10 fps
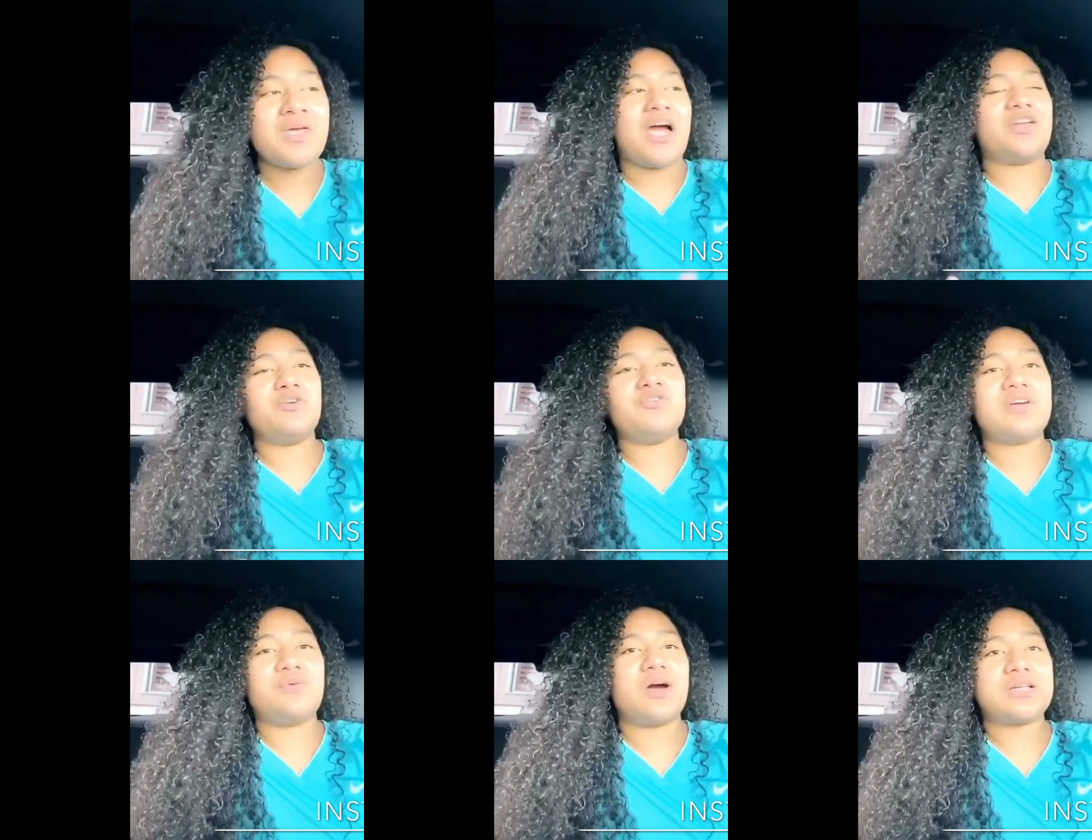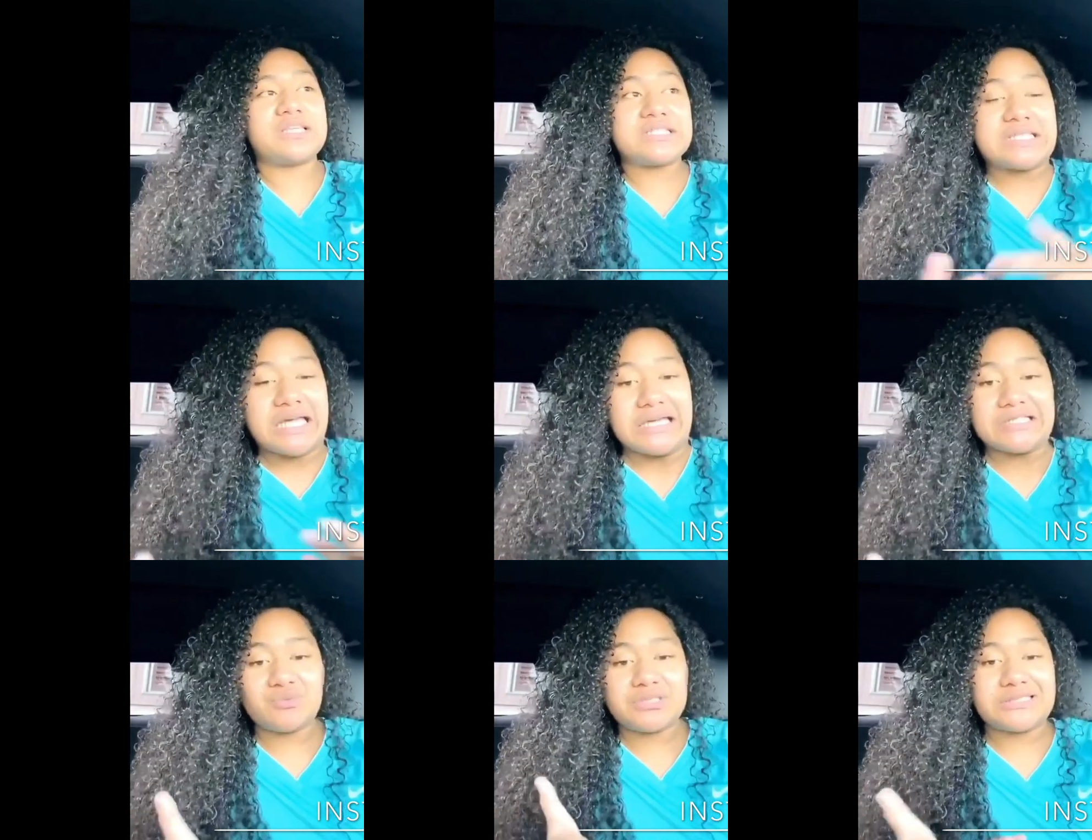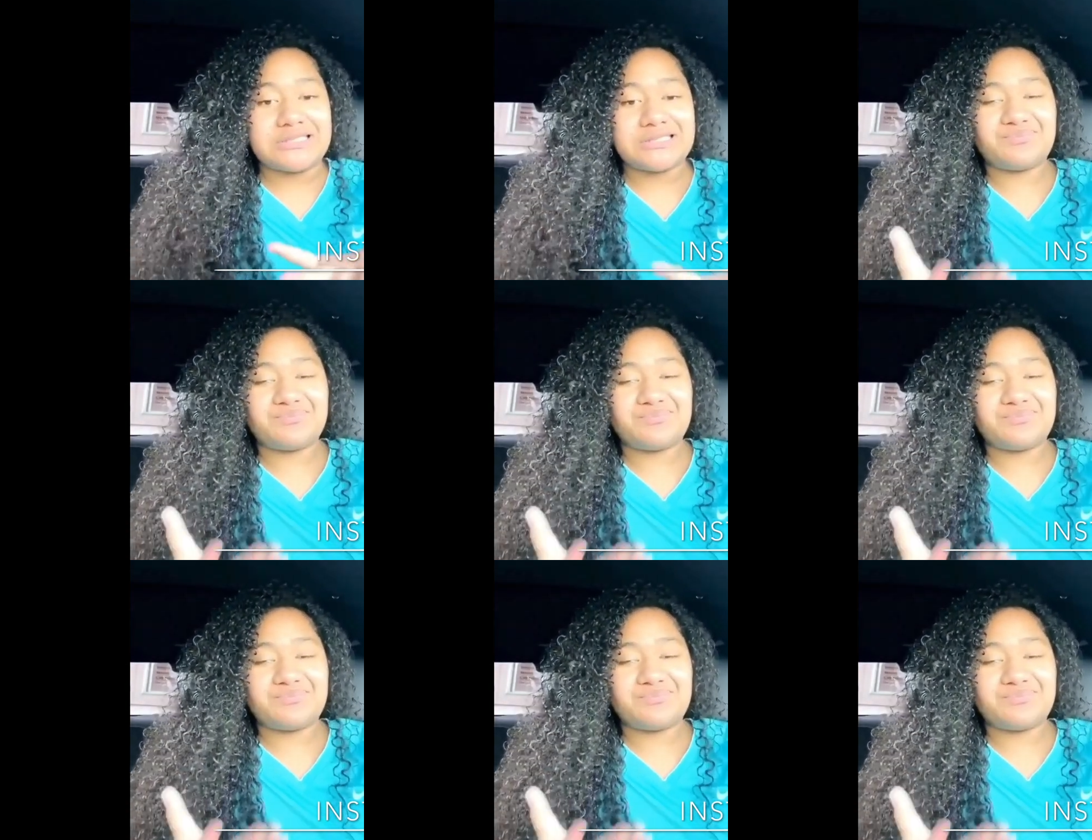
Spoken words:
I know you couldn't walk this stage, which is,